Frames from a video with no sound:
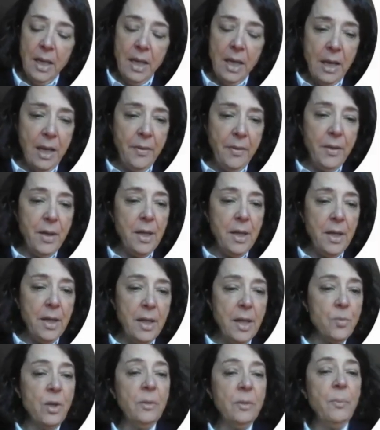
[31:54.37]
And the last
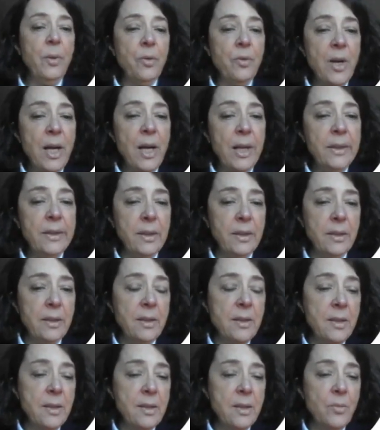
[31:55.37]
one,
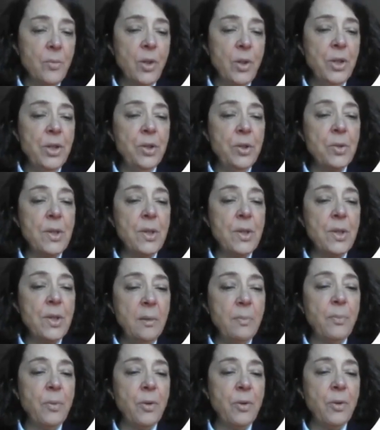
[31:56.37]
pleuritis. When you see
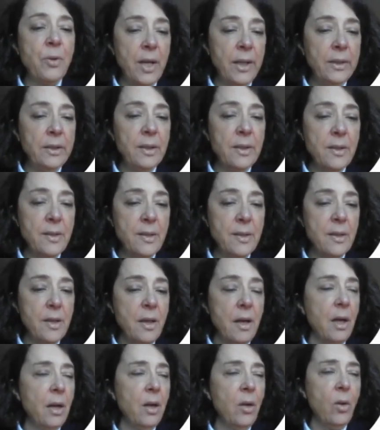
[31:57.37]
pleuritis,
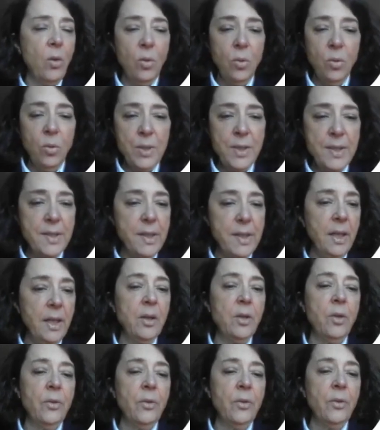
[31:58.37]
I always think
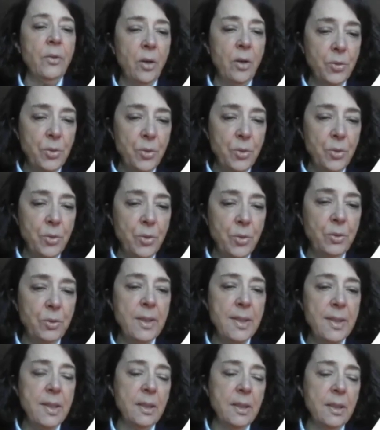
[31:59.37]
of autoimmune
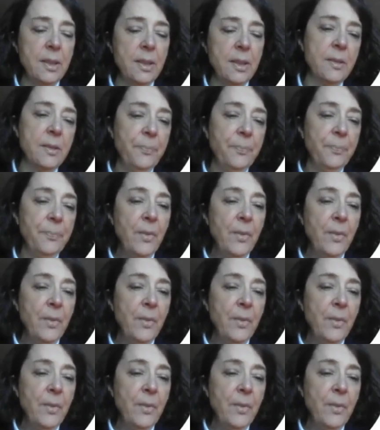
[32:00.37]
disease.